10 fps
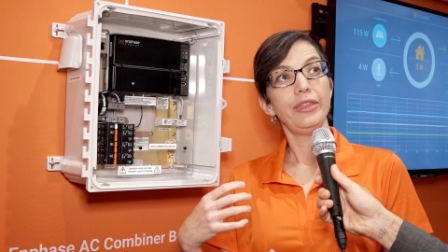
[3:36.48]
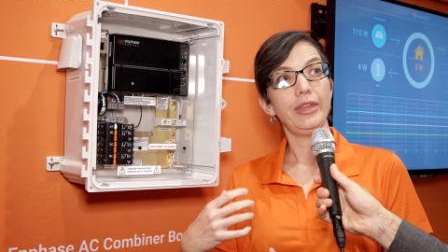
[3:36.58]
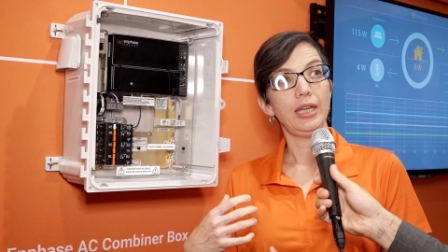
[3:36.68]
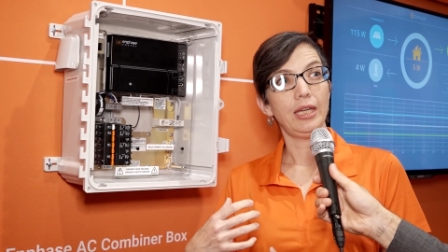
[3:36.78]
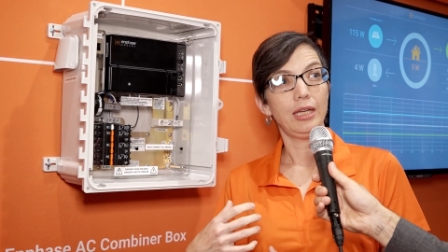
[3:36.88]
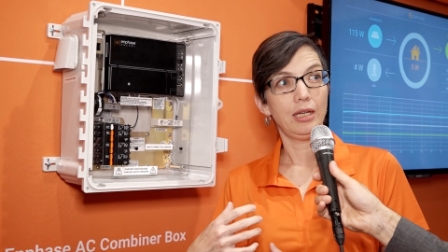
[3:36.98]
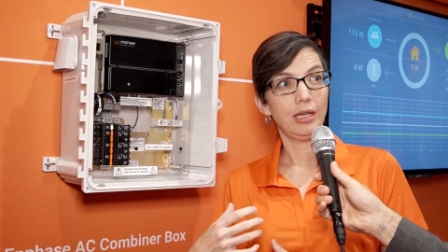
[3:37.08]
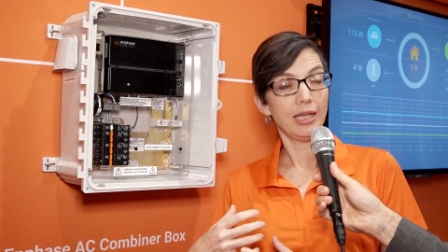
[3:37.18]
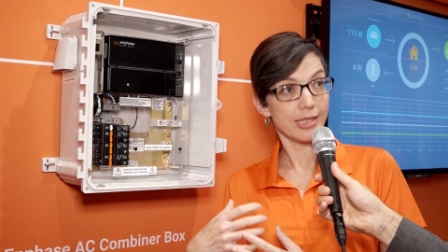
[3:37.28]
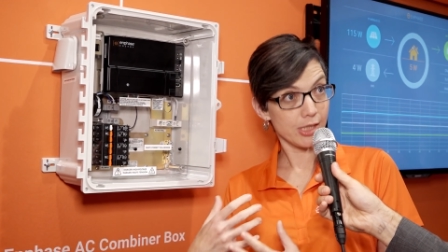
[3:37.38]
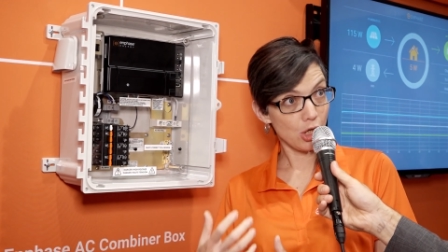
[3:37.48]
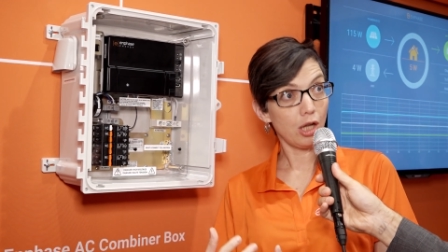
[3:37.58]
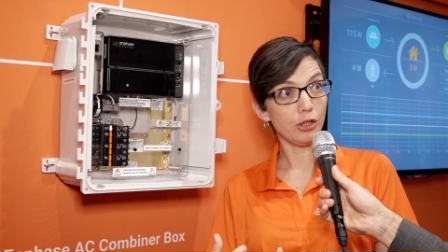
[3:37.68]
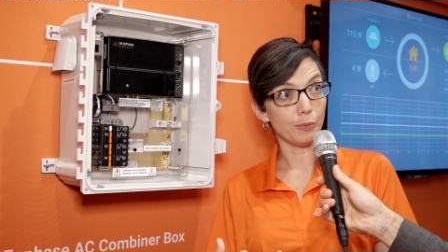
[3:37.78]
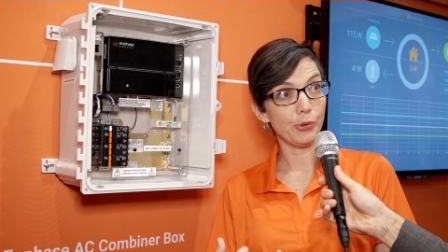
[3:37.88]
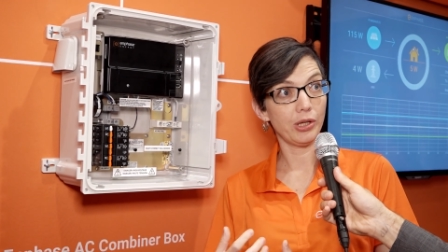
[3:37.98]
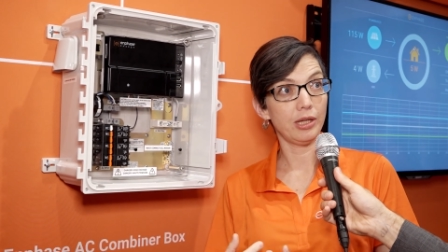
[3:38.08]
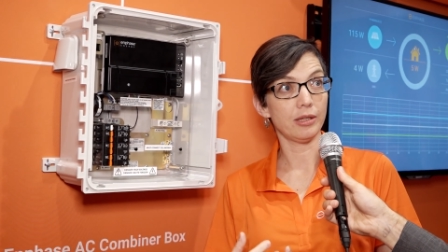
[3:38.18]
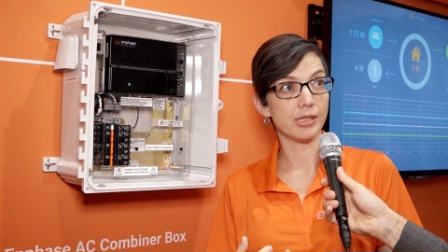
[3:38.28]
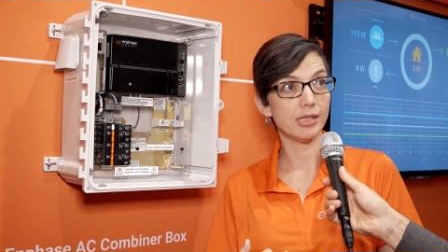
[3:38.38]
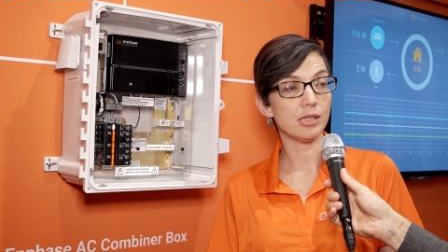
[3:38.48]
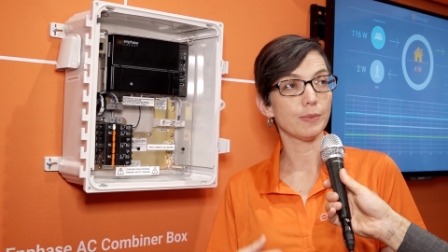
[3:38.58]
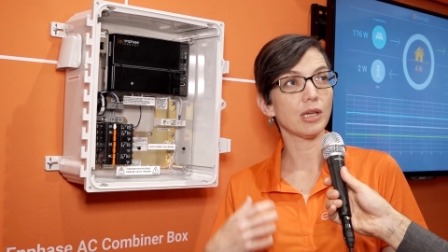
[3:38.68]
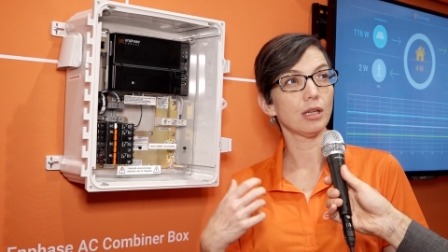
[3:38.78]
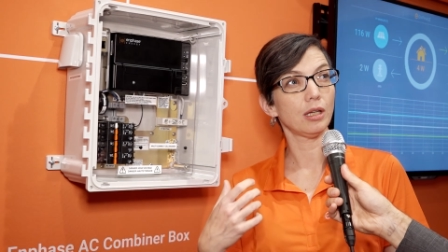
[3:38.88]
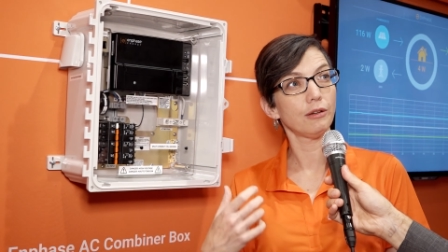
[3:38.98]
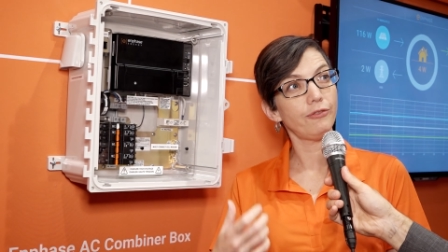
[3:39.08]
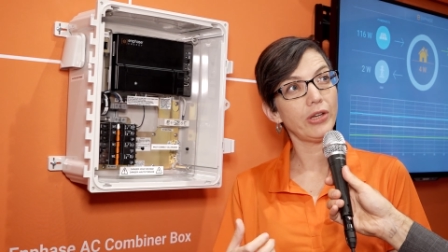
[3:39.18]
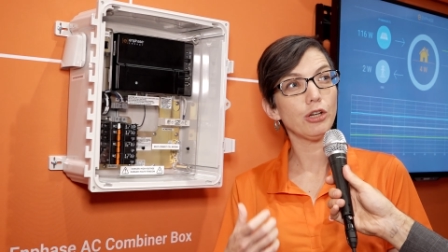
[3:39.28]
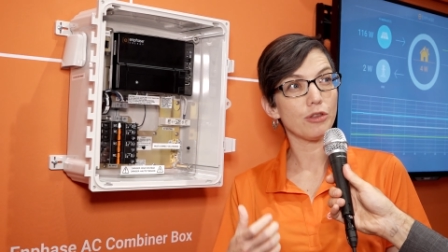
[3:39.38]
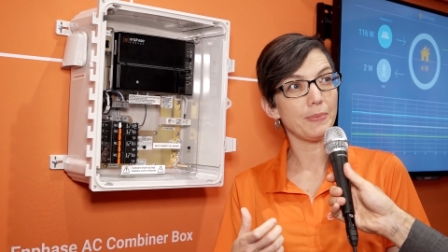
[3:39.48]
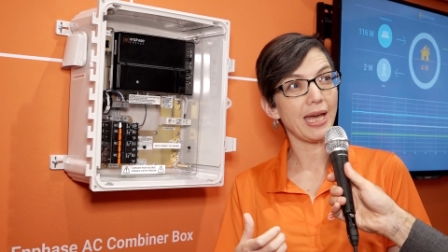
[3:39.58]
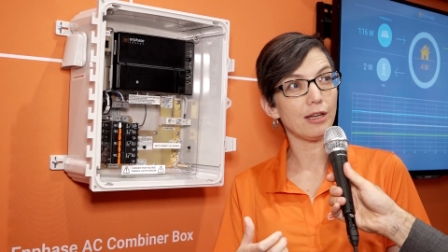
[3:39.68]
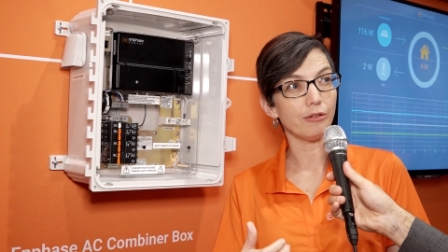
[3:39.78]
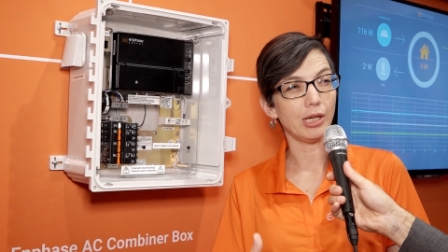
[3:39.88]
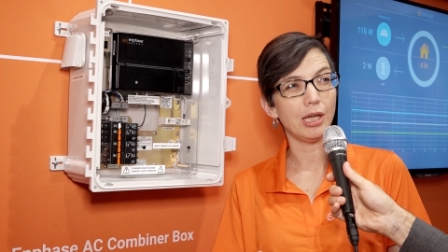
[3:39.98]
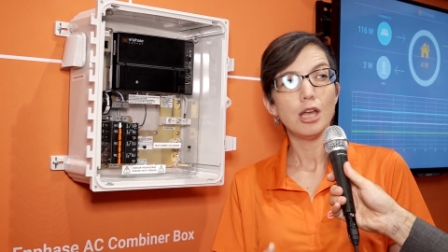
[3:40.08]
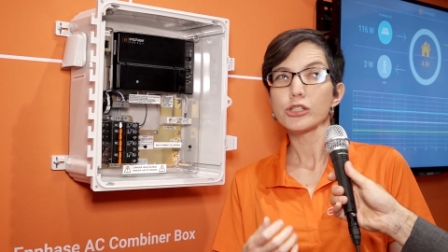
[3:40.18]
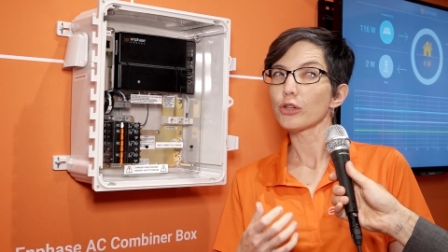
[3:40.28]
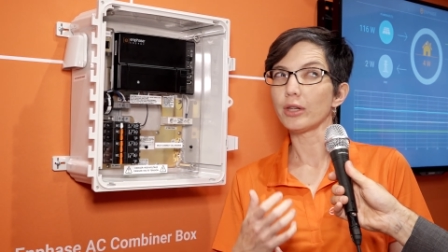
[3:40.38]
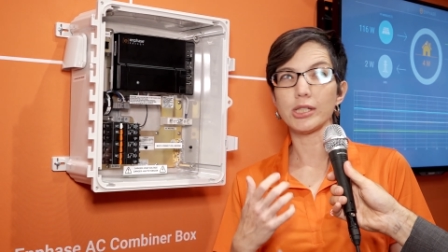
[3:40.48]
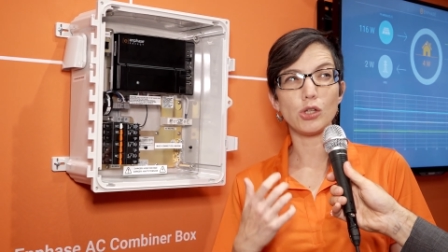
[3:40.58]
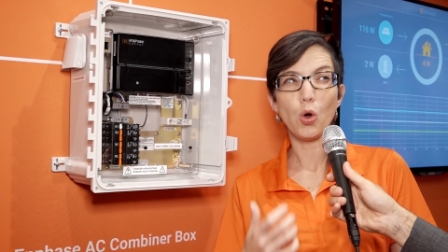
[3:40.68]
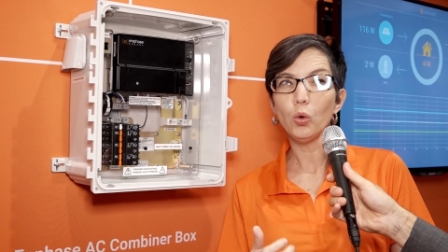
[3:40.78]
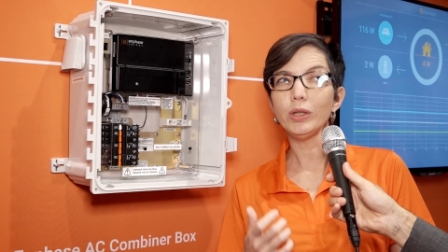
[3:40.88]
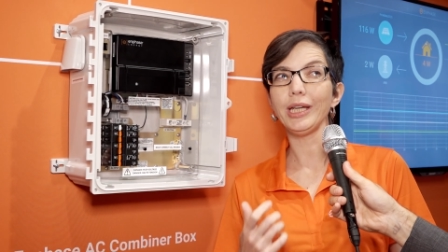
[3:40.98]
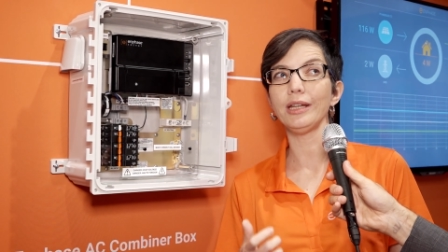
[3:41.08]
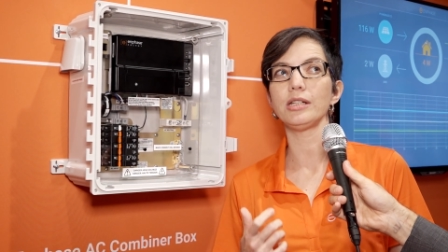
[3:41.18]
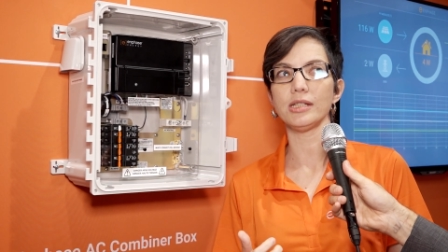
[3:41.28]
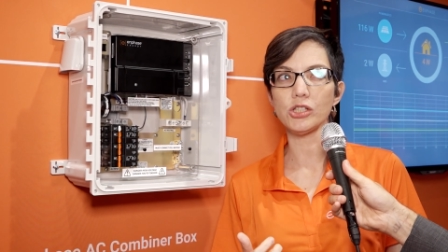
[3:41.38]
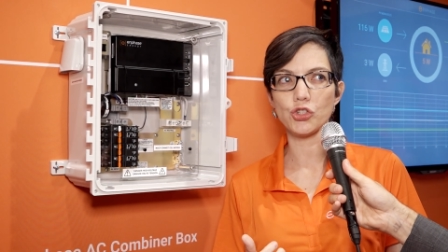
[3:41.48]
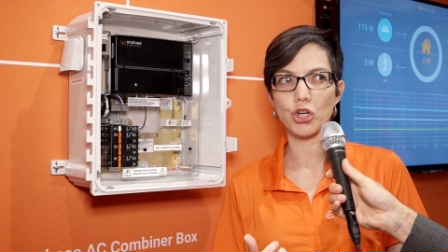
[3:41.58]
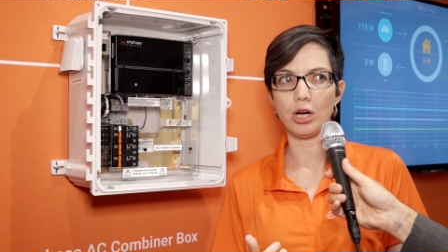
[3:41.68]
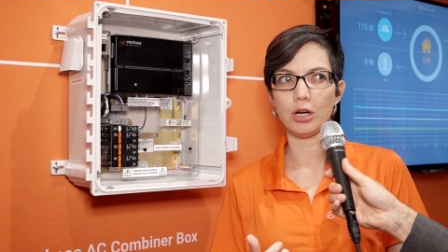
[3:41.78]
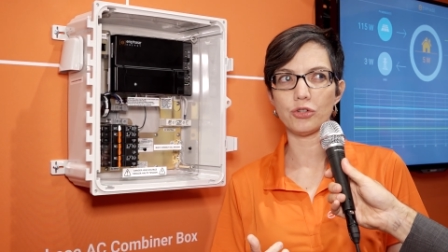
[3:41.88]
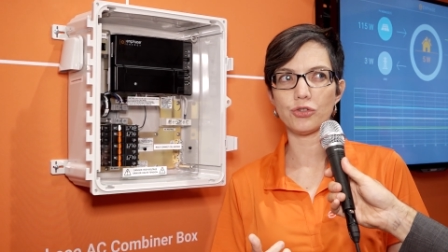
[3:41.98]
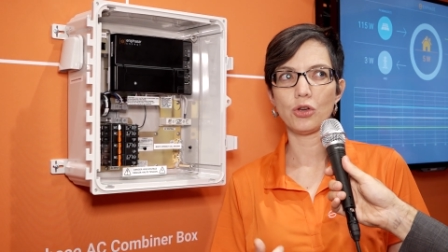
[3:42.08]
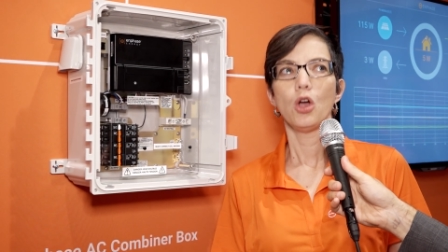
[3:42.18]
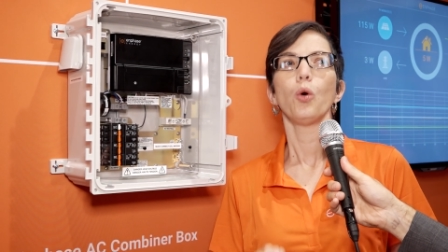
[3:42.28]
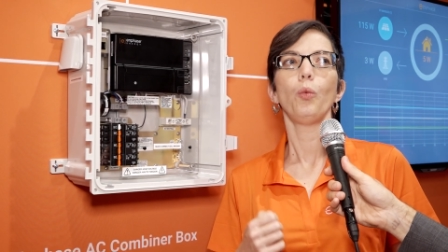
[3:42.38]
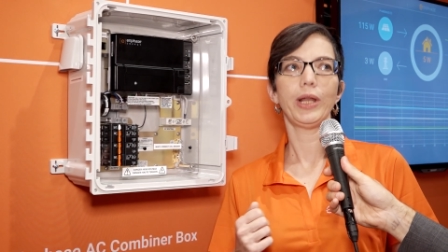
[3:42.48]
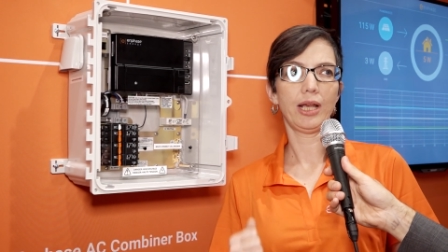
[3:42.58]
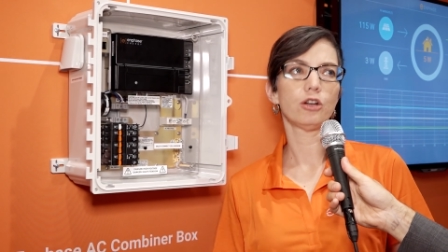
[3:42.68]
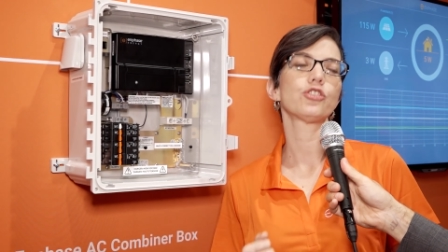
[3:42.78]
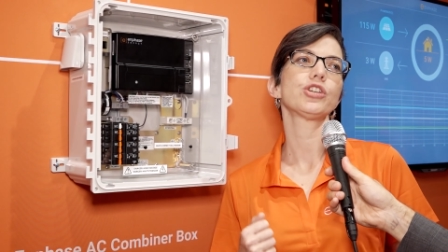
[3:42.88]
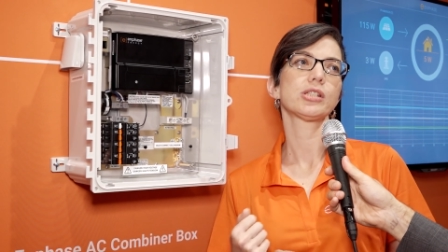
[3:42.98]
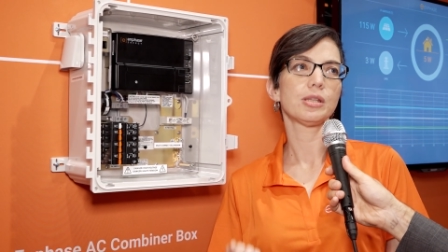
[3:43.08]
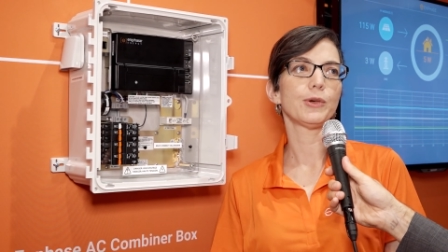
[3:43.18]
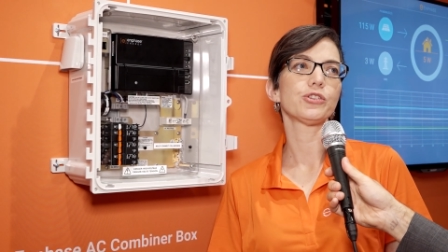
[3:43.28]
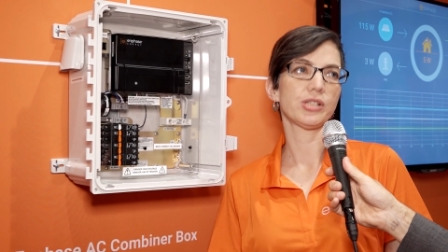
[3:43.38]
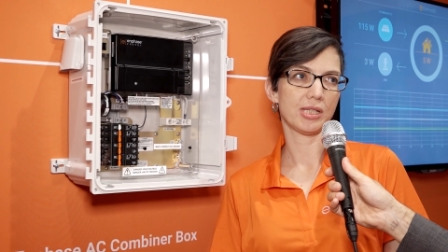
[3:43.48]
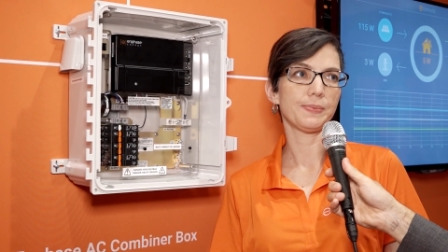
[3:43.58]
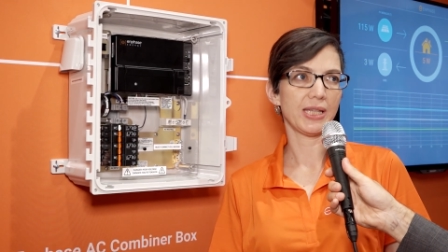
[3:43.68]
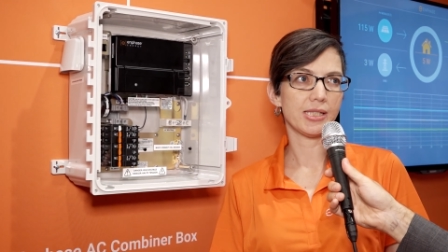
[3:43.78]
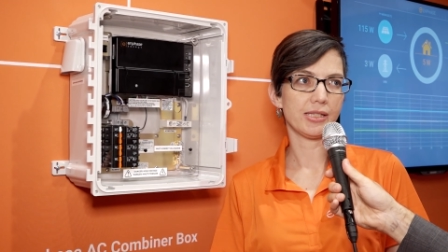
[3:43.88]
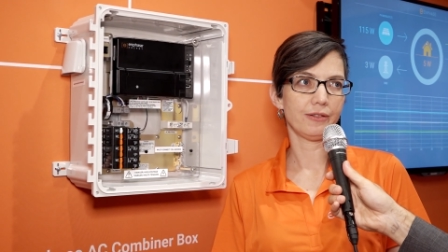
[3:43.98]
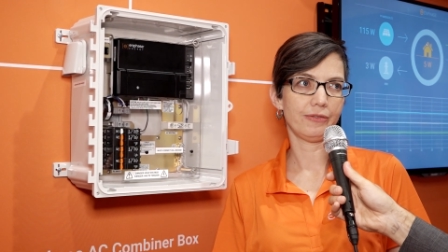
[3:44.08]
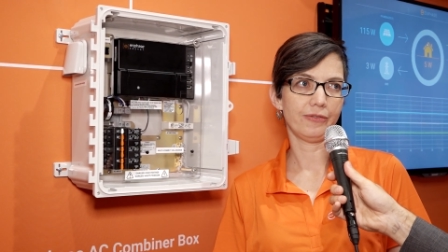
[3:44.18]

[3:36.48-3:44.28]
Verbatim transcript: the installer putting in the system can configure the battery so that it's only going to discharge when energy is the most expensive.